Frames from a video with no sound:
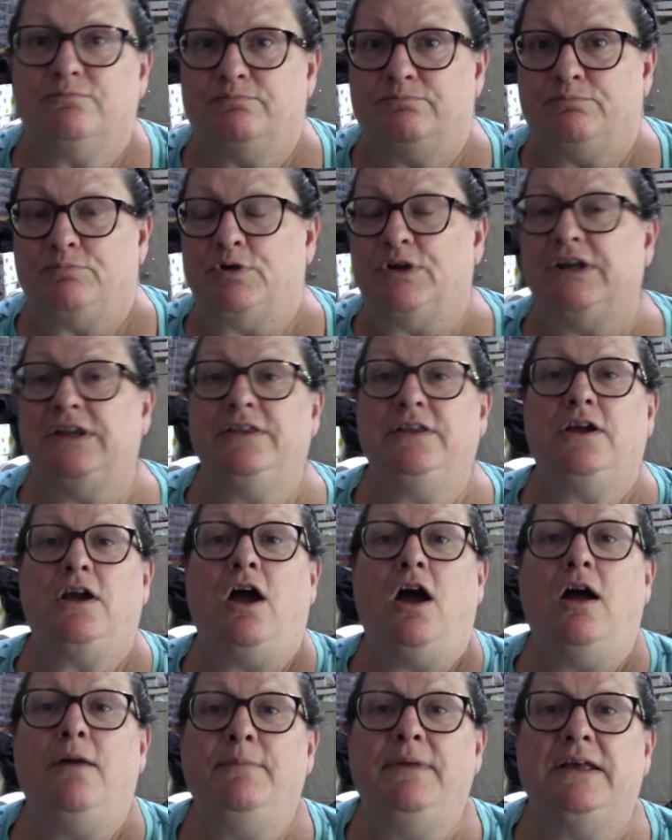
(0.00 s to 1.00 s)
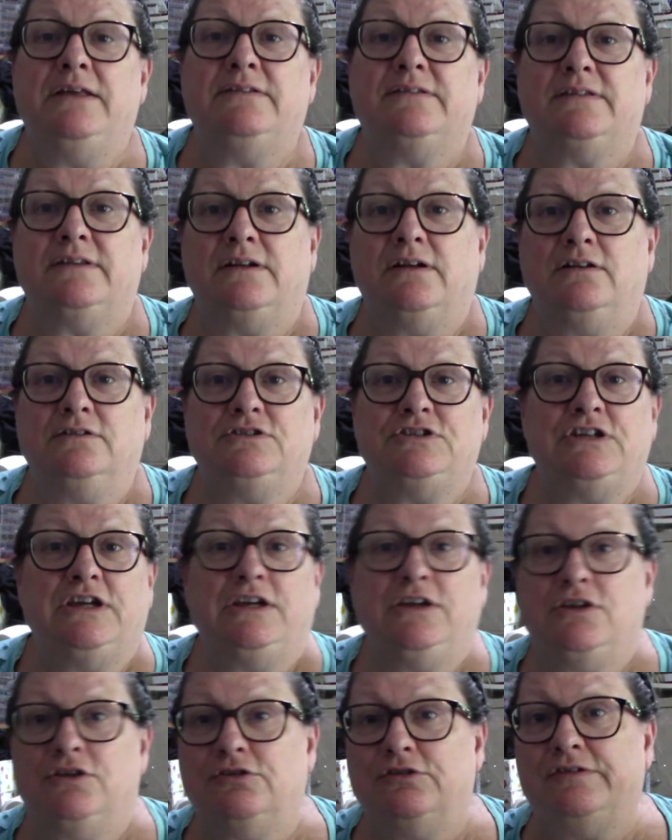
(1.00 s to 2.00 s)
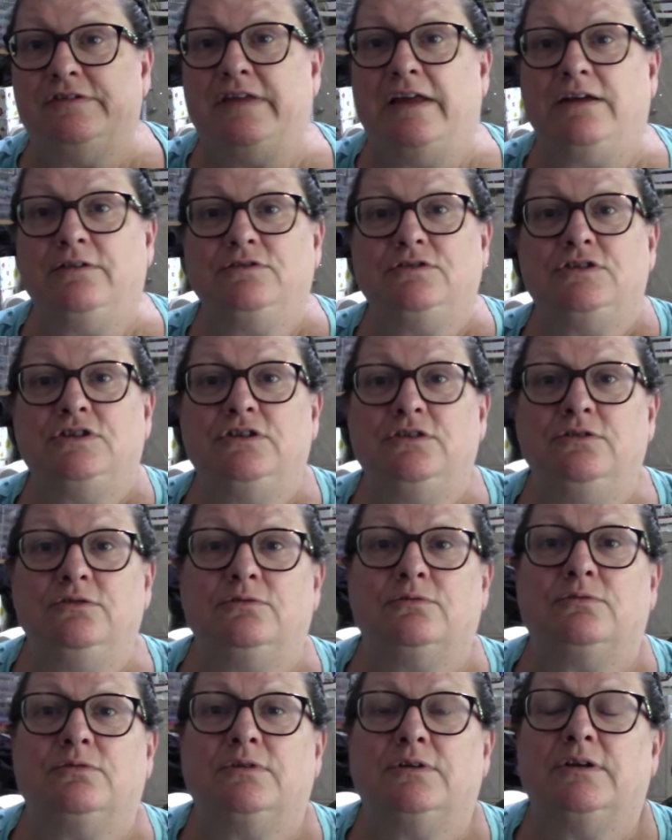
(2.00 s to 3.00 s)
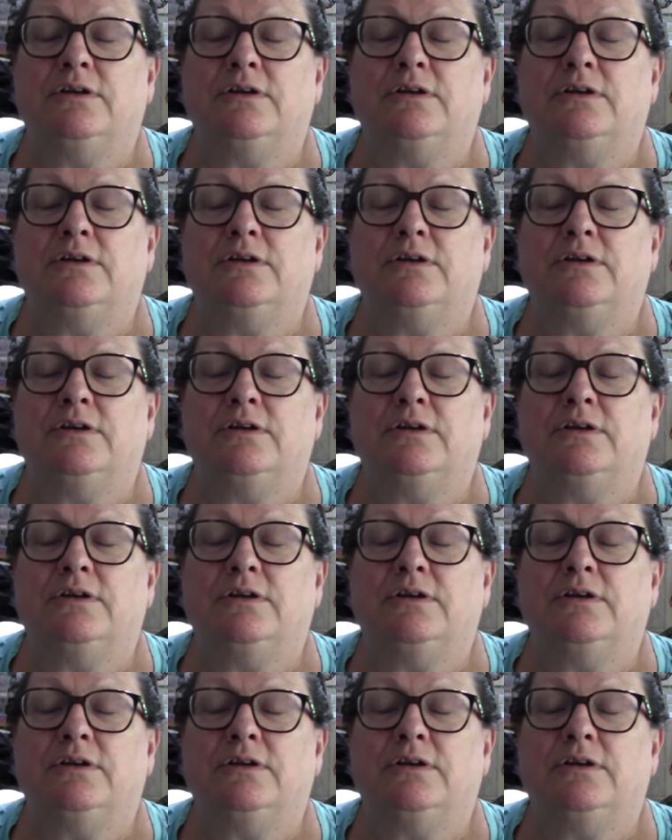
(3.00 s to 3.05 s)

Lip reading: put it in the comments and I'll check yours out too.